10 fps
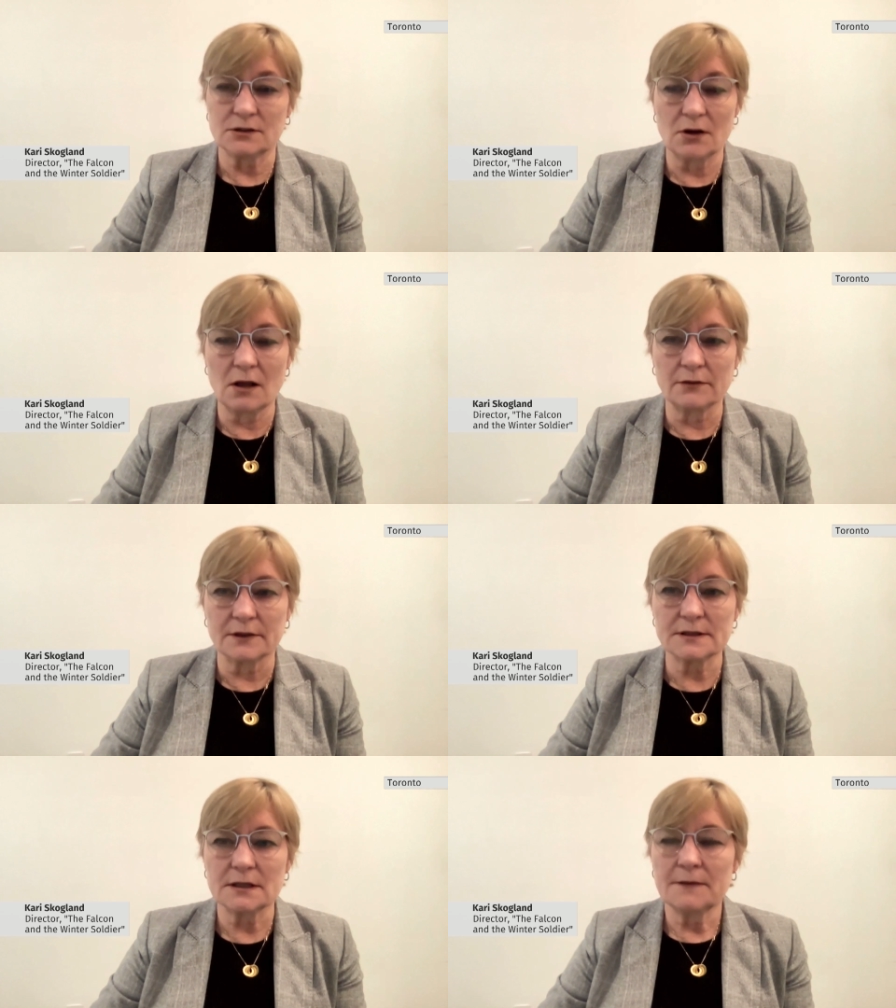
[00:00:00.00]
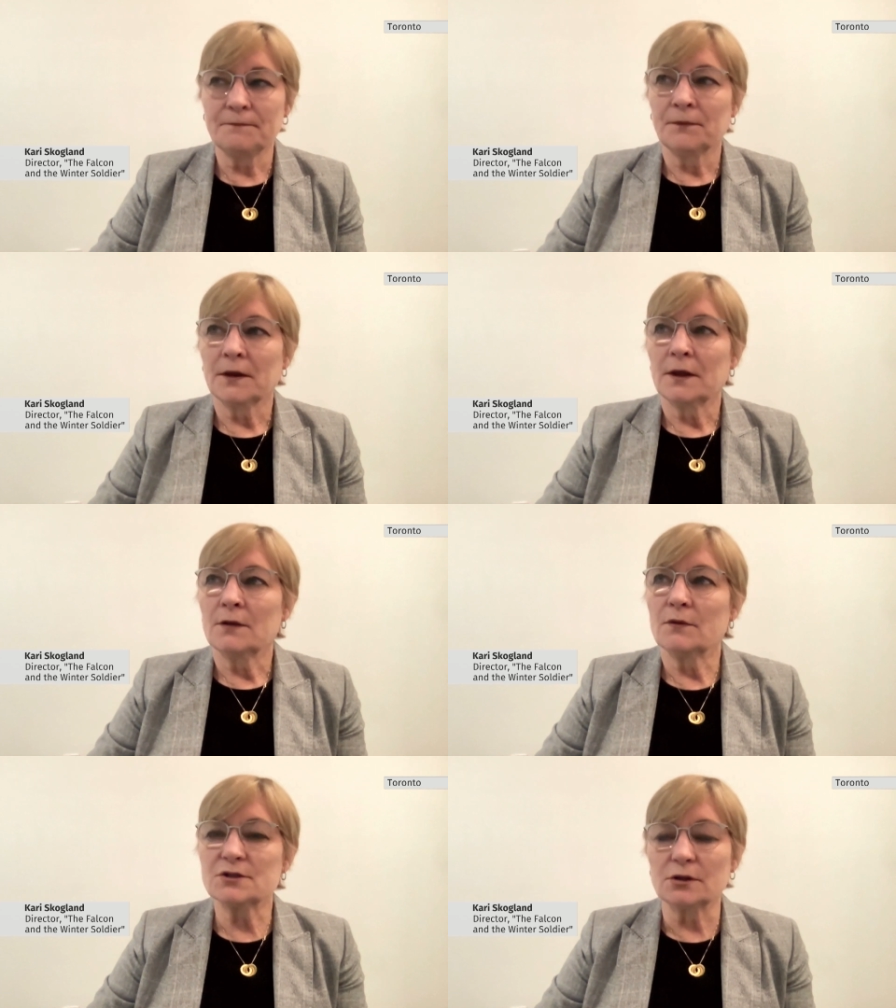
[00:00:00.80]
tolerance
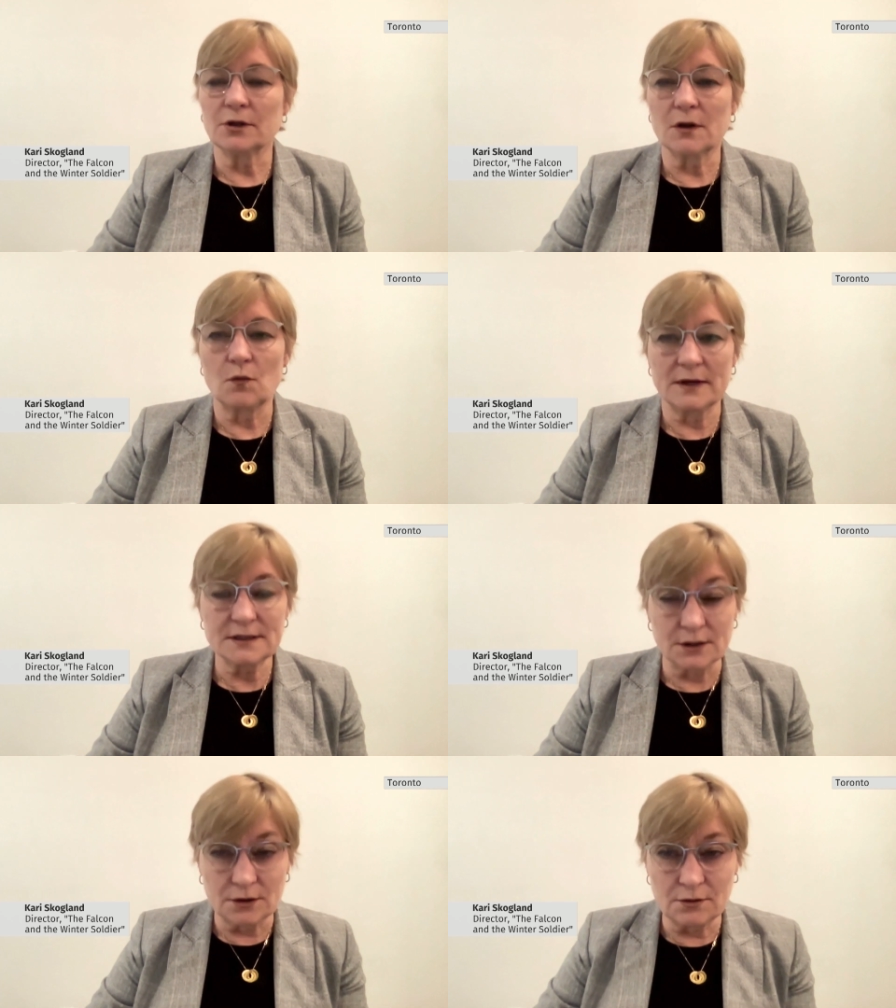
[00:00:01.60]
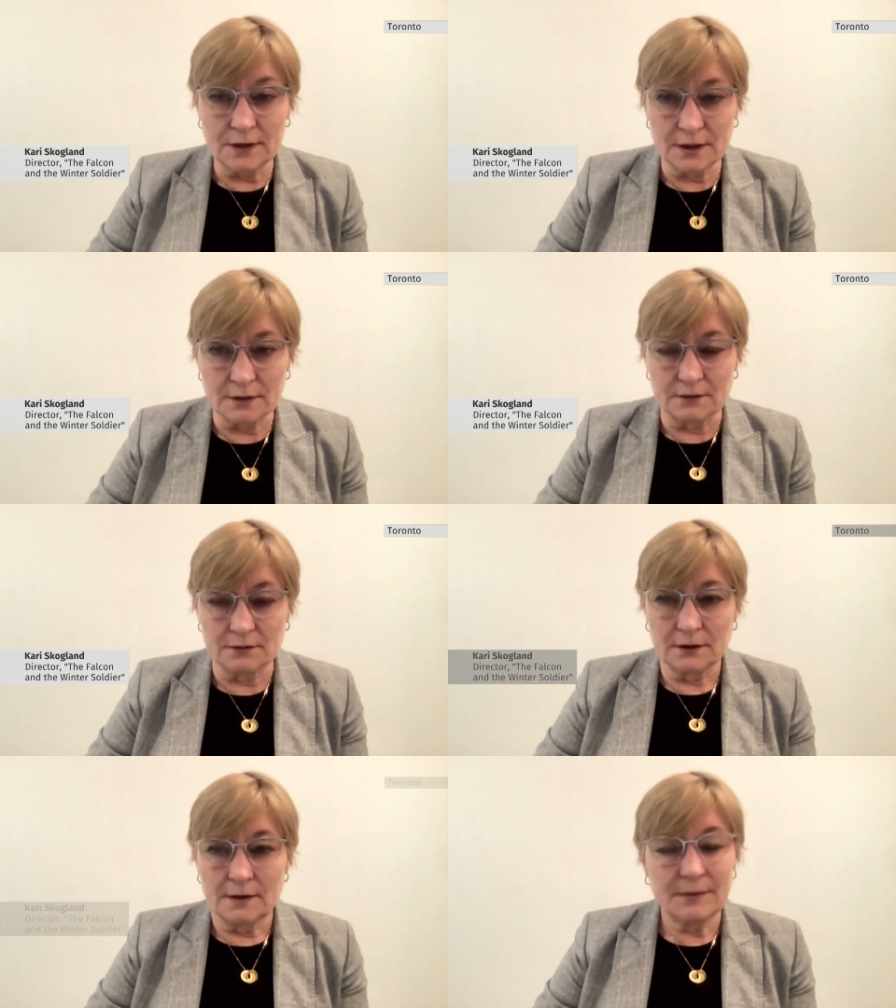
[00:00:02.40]
was to look at what is the new hero,
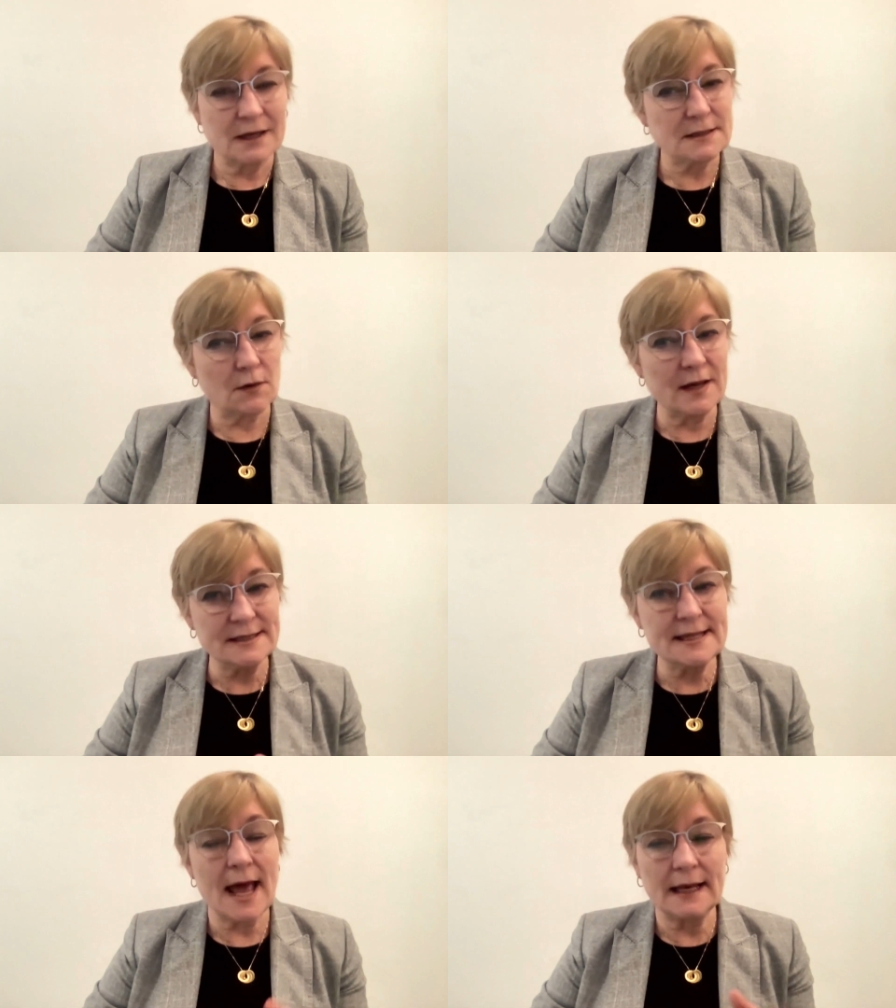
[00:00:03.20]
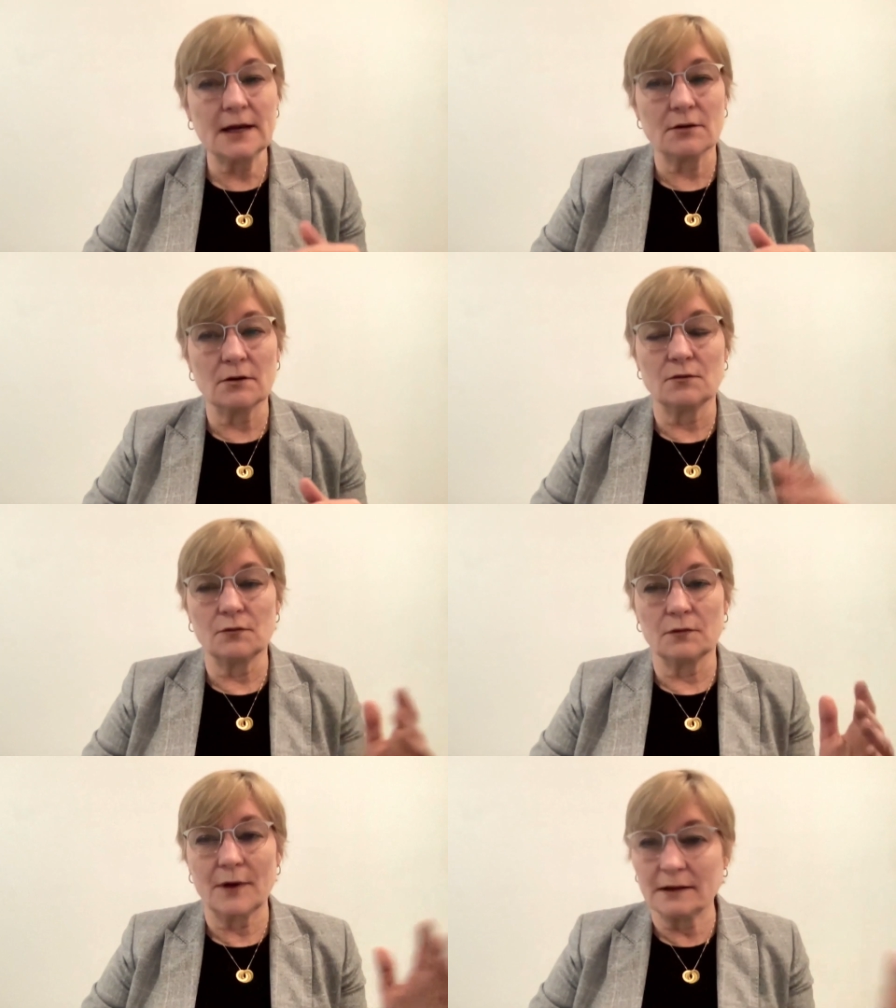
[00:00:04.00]
because is that hero
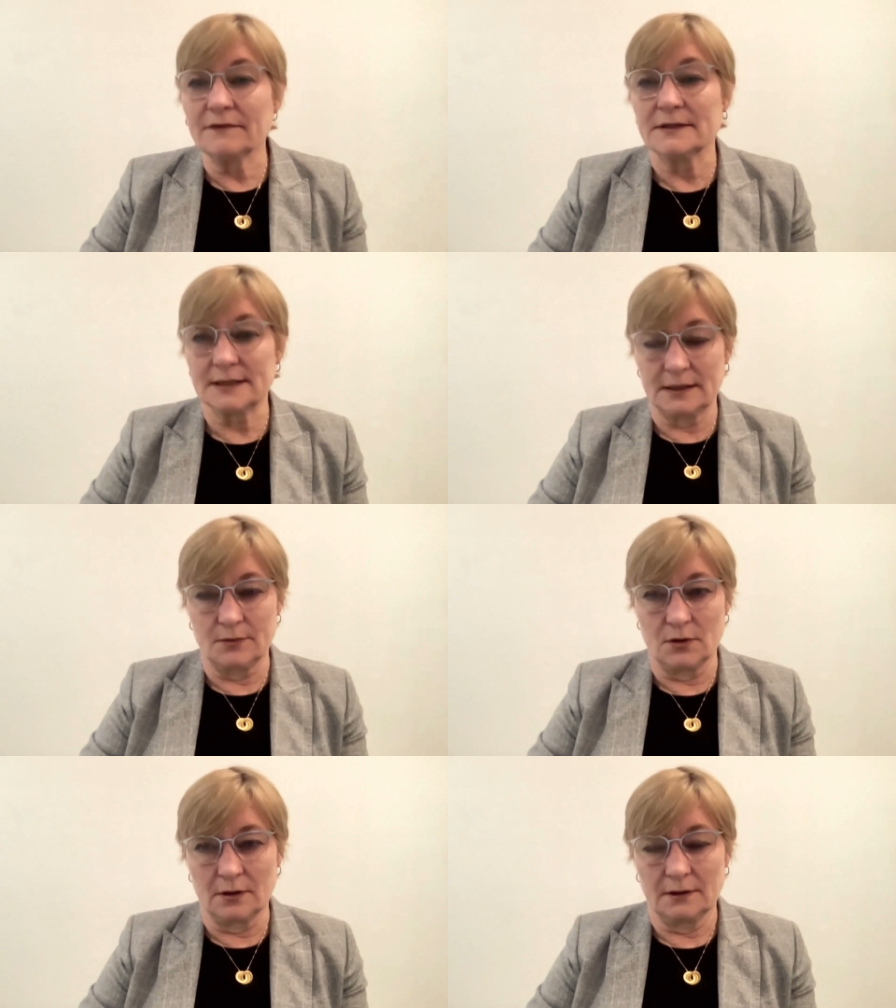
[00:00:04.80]
relevant anymore?